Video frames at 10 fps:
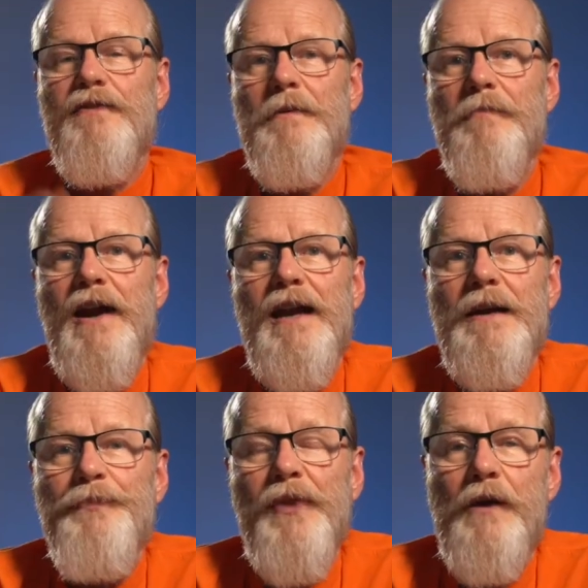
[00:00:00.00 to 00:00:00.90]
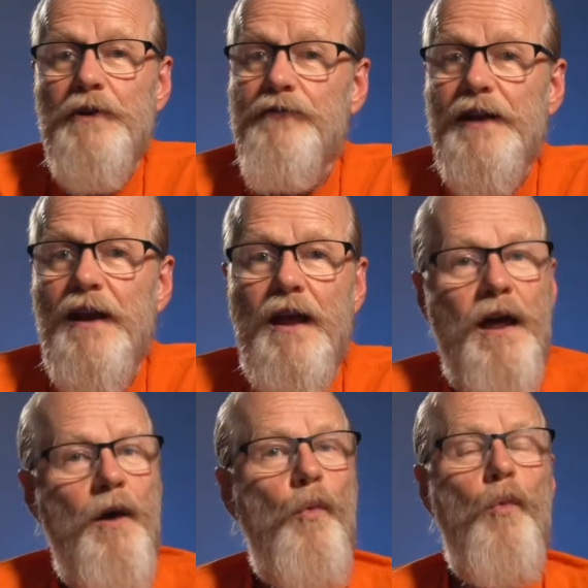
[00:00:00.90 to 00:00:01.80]
of the brain, we feel
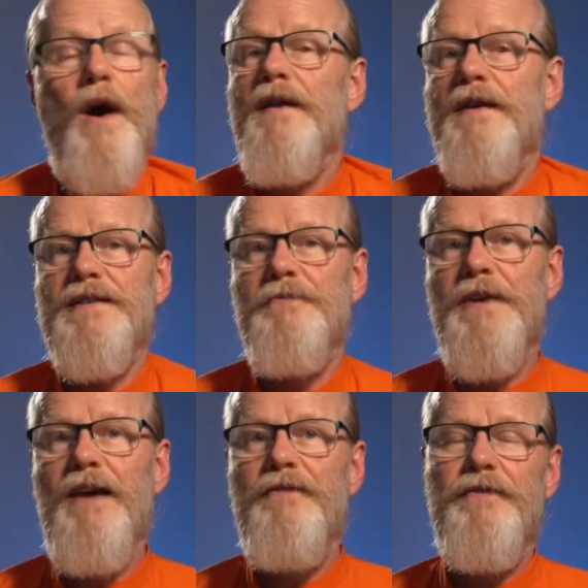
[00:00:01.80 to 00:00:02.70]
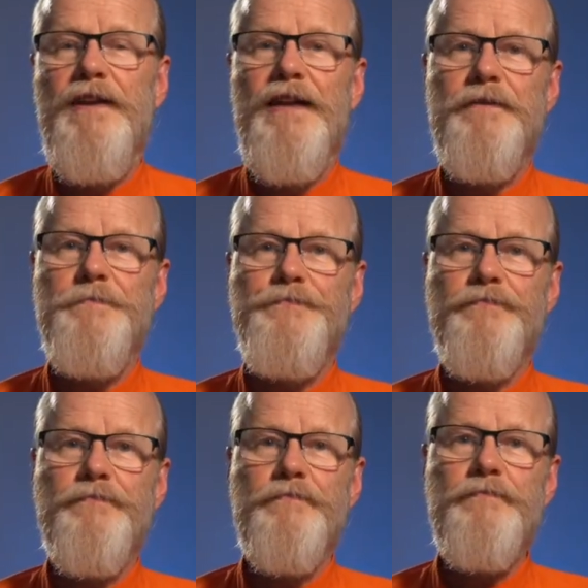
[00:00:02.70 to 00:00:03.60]
oneness with everything.
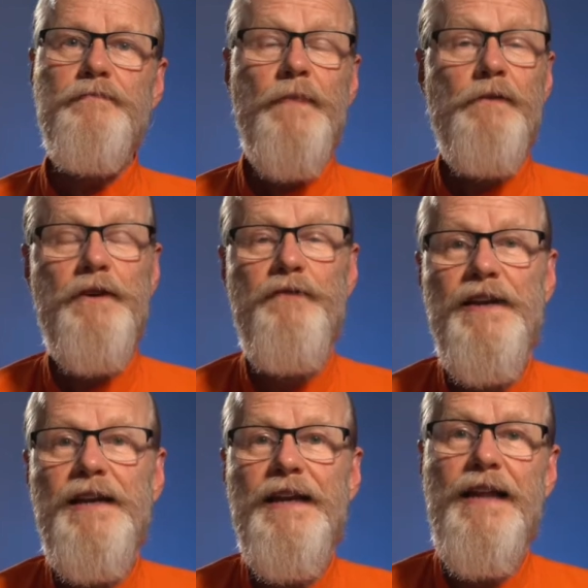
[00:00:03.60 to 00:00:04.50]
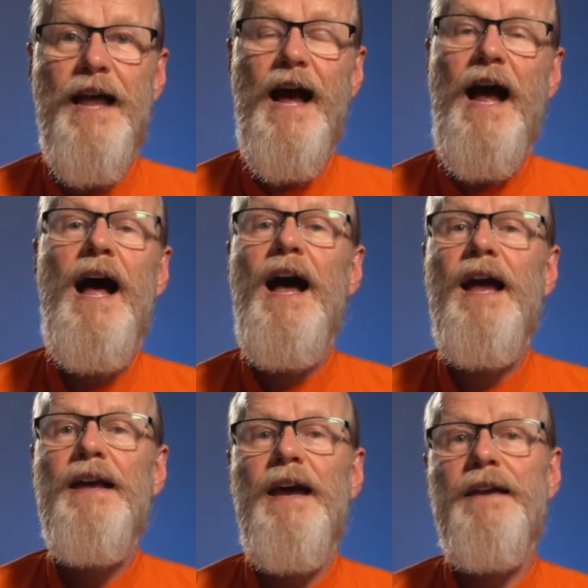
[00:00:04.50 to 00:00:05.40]
One feels that
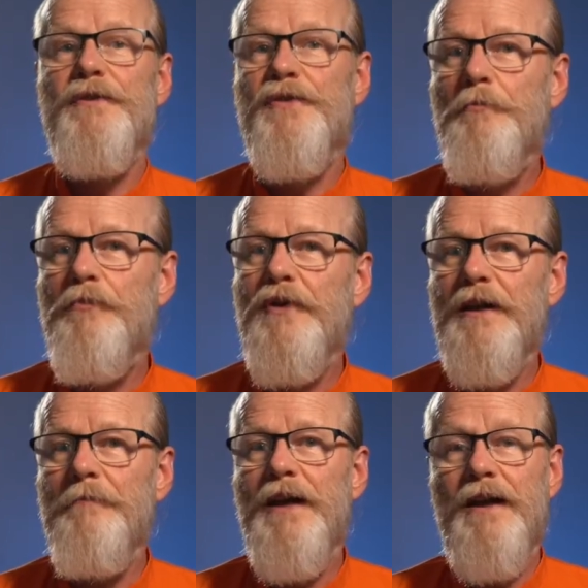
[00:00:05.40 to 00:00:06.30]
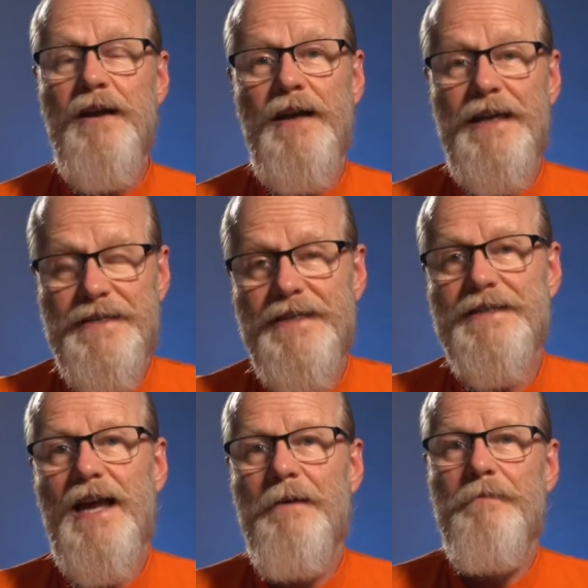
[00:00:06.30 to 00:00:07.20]
I and the Supreme is the
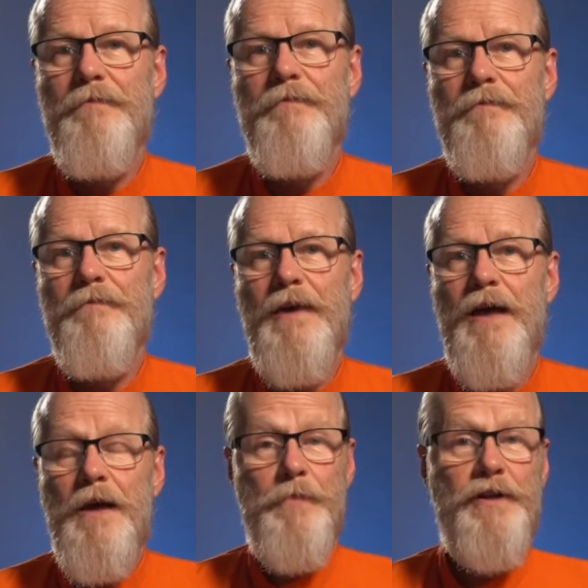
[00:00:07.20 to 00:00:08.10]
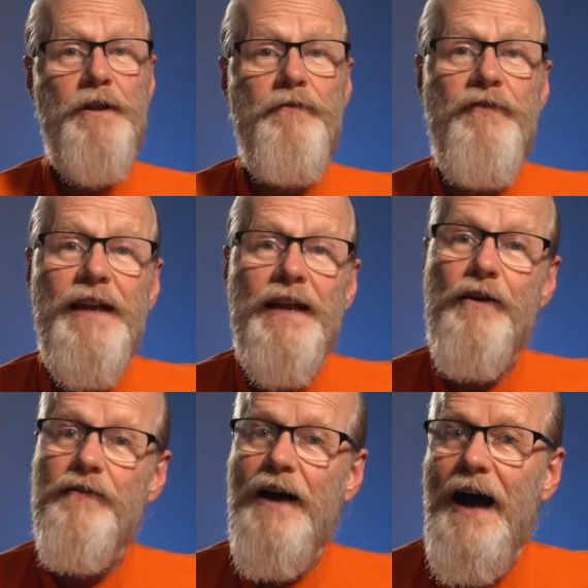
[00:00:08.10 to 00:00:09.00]
same. But the feeling
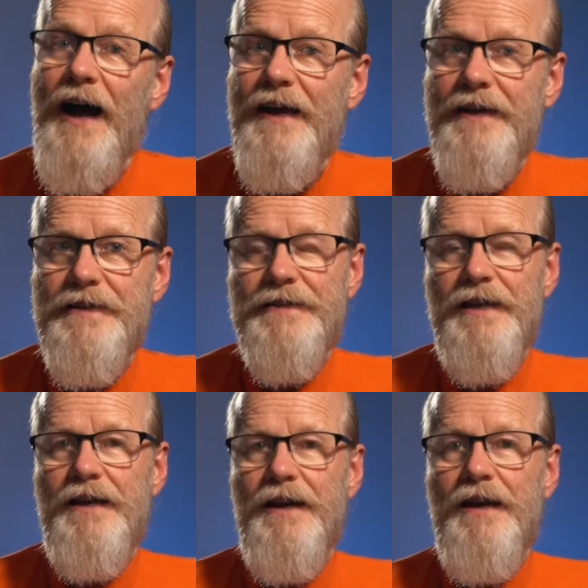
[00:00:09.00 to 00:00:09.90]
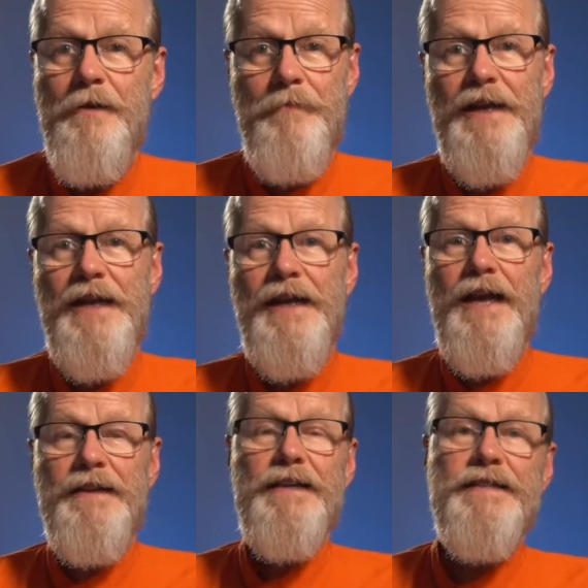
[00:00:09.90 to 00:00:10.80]
of I is still there, meaning
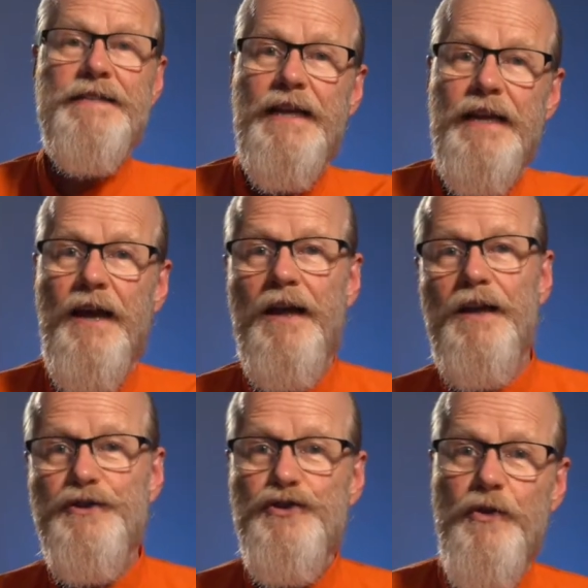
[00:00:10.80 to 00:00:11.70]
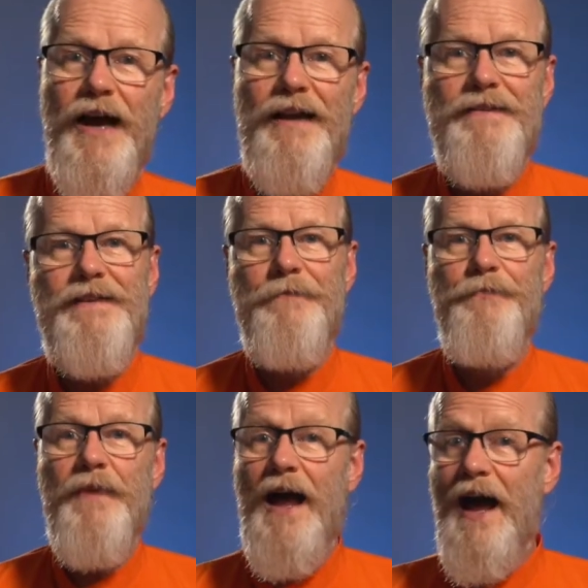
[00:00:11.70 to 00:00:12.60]
there's still a duality,
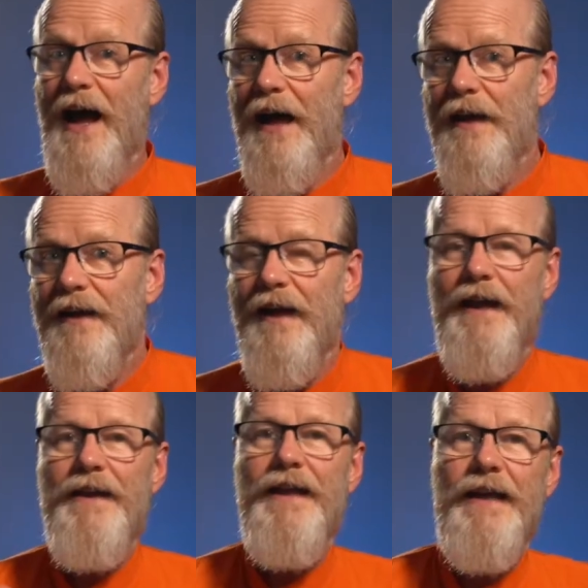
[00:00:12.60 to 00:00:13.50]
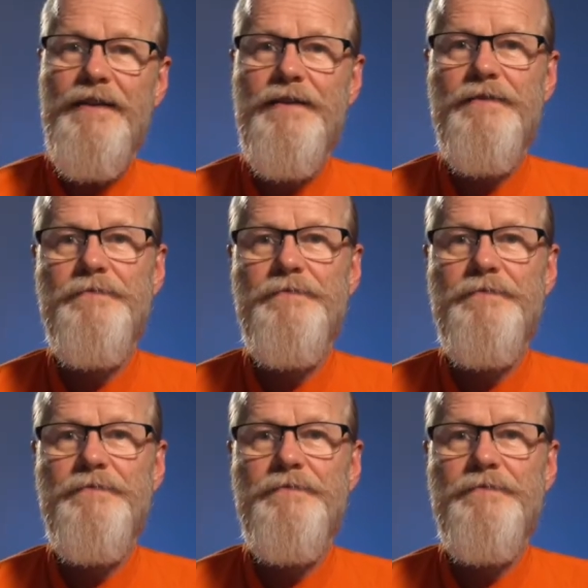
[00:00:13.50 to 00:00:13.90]
I and that.